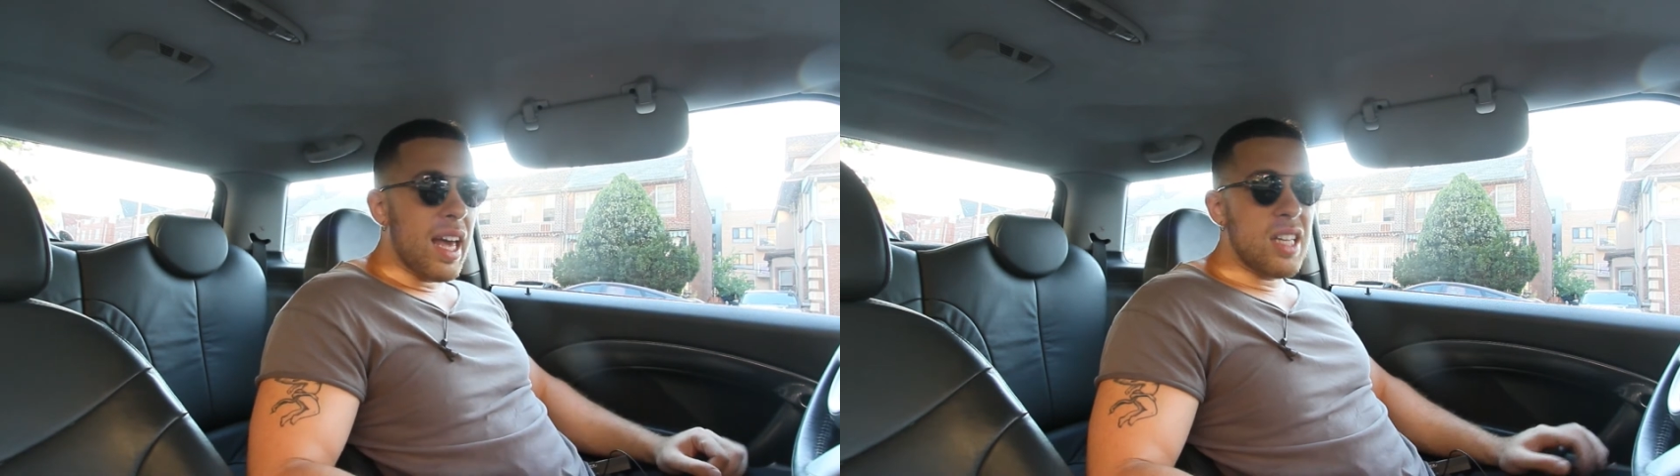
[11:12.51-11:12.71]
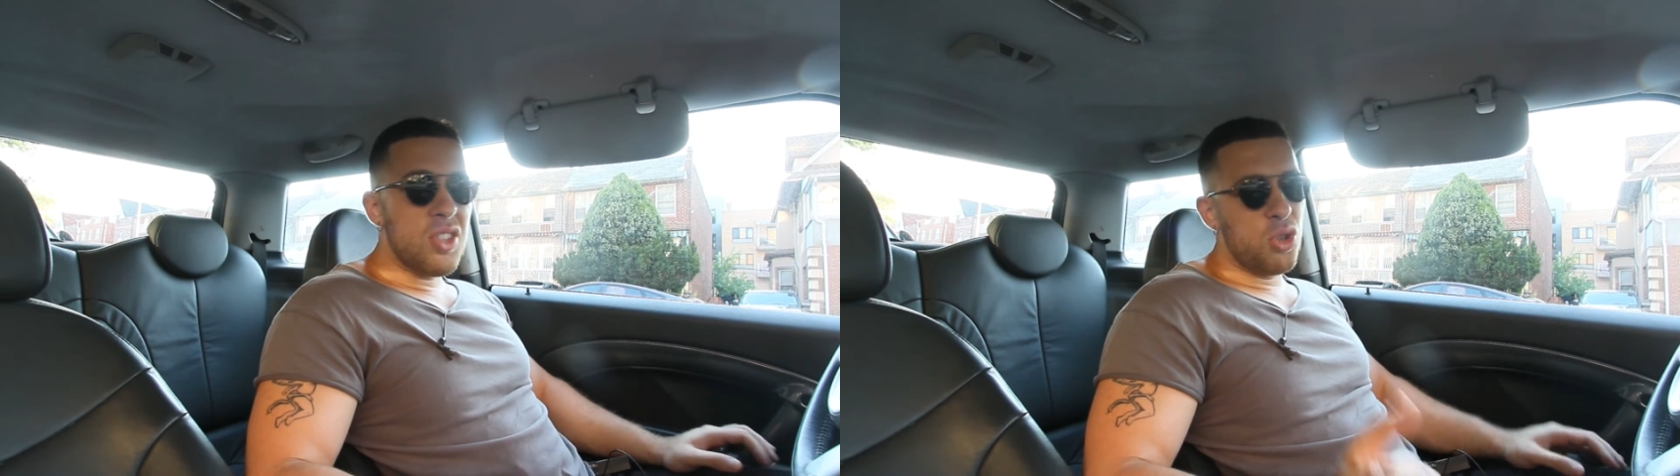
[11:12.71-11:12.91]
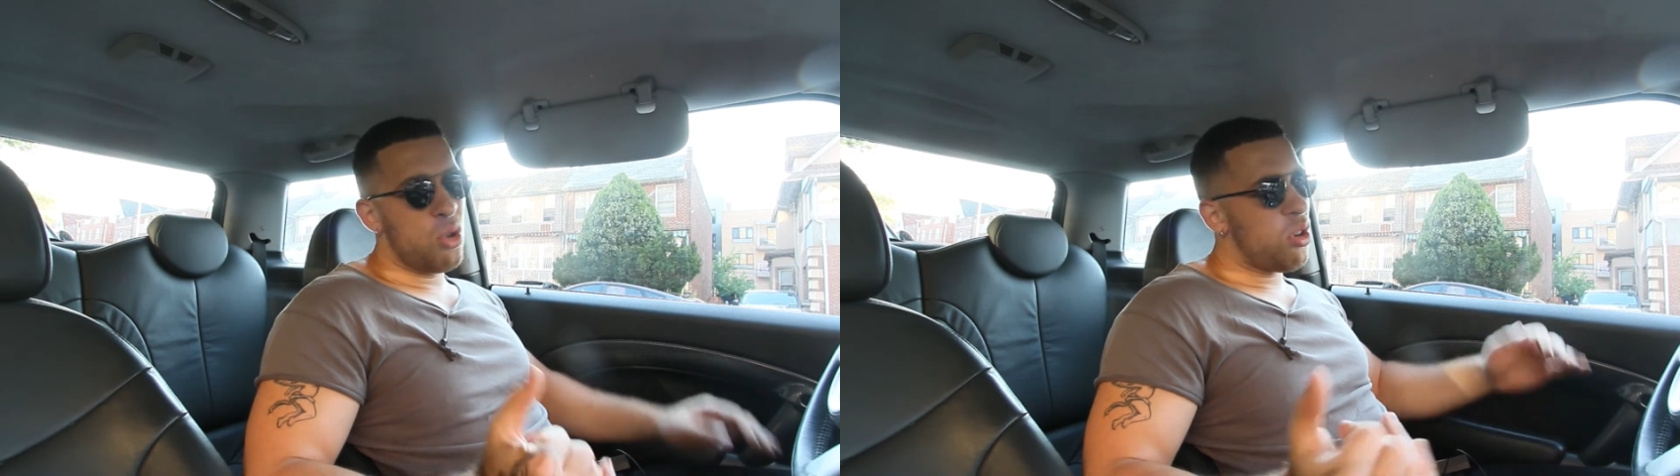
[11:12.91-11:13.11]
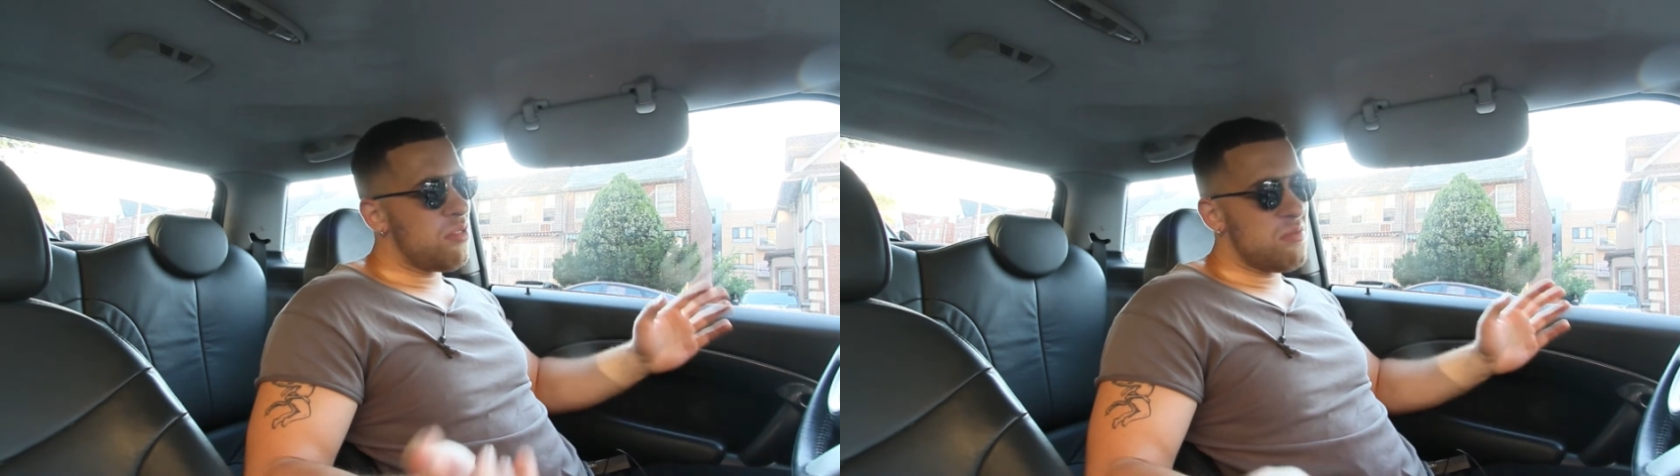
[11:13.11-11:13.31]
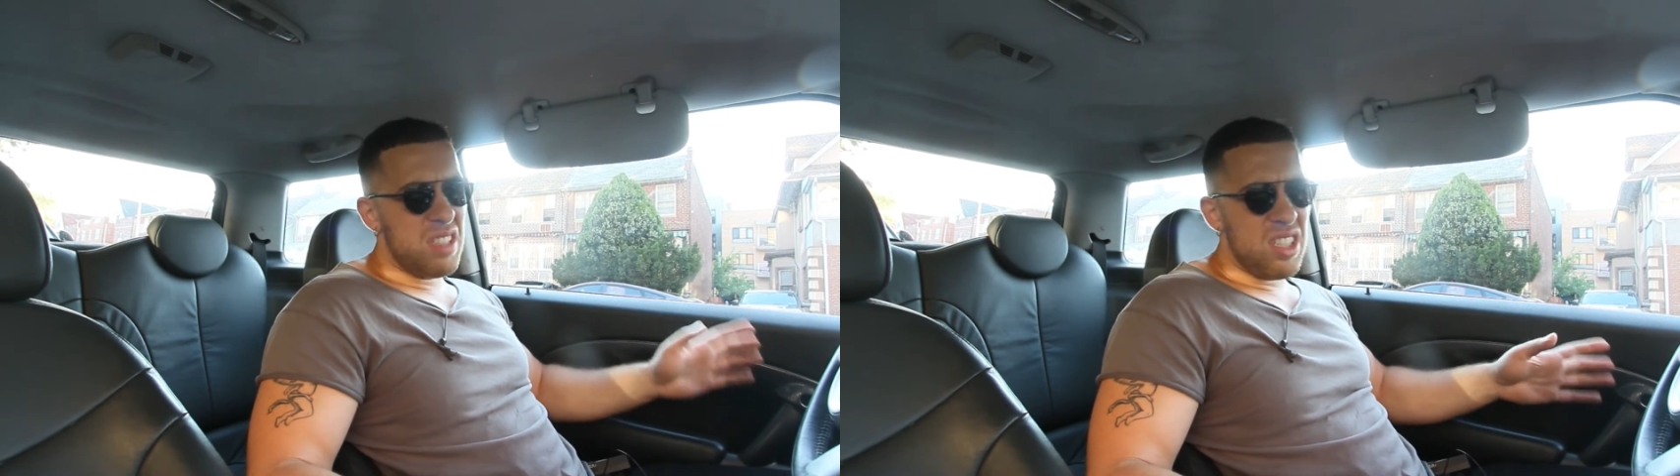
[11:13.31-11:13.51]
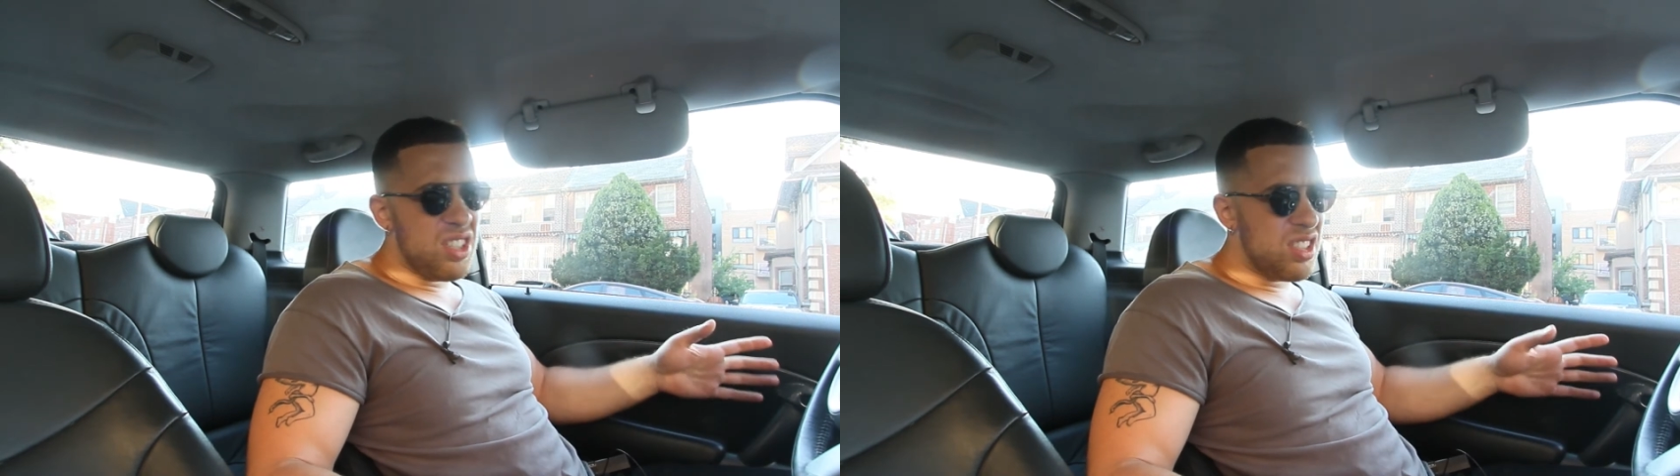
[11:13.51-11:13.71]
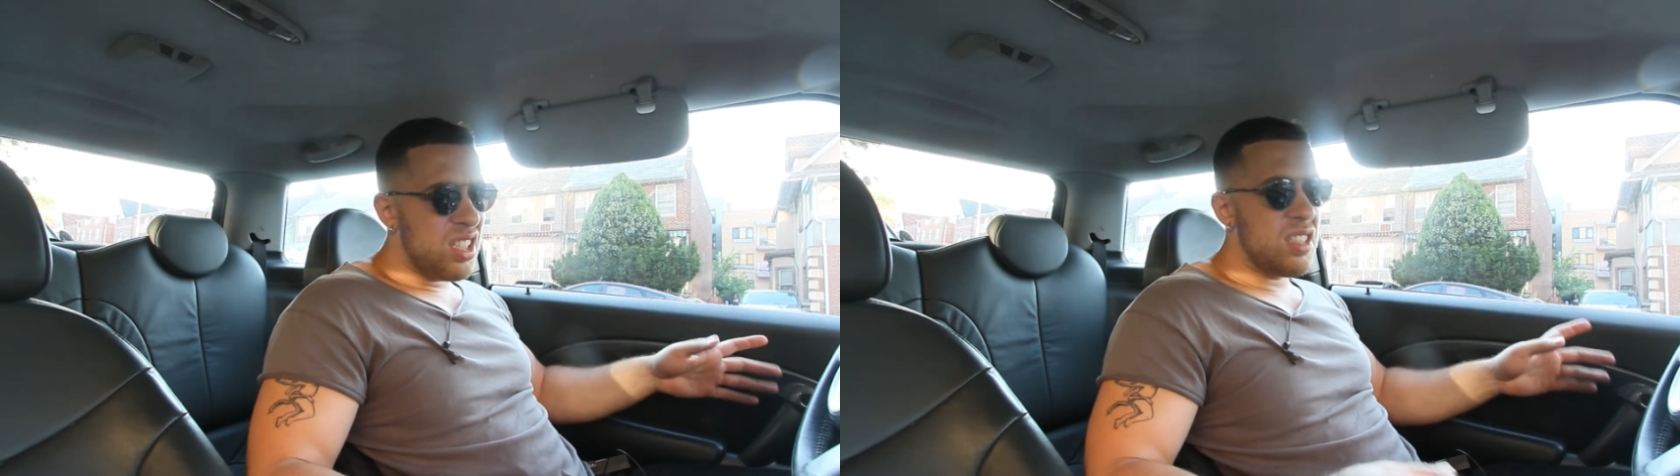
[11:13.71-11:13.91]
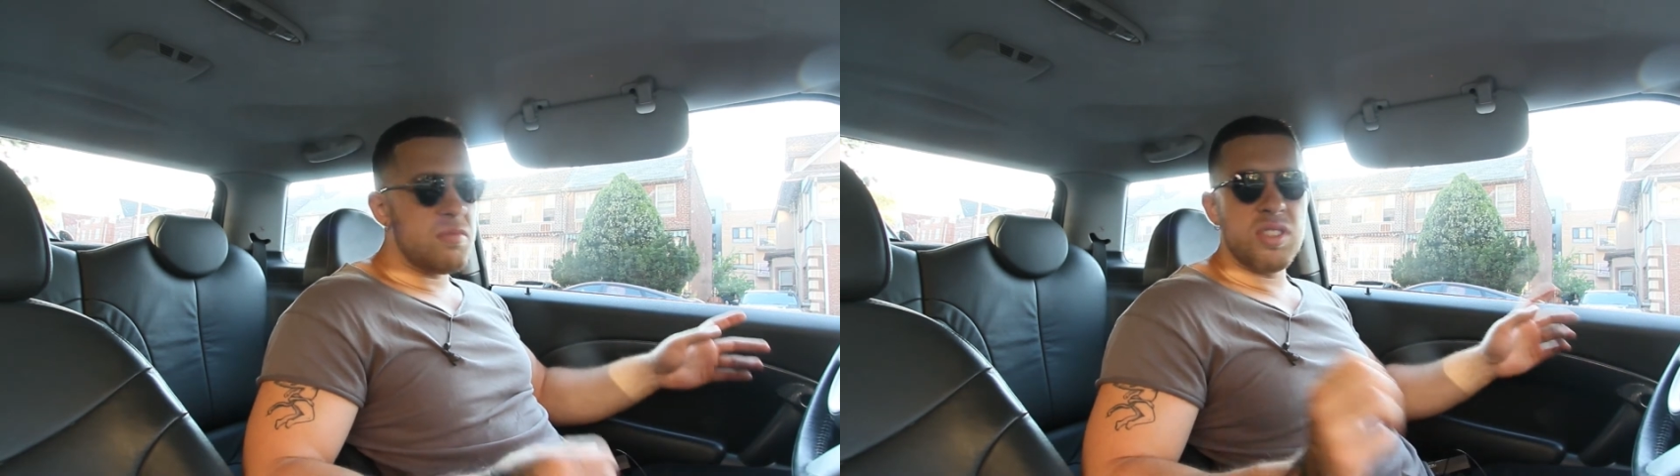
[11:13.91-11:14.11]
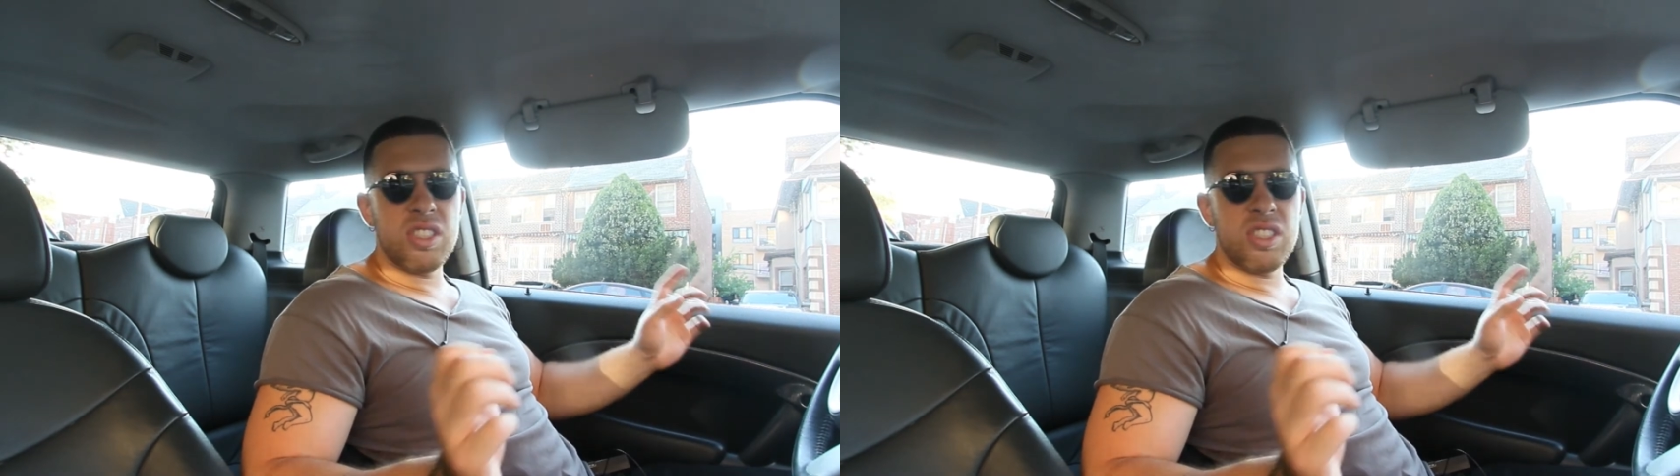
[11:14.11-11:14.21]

Engine oil, easy.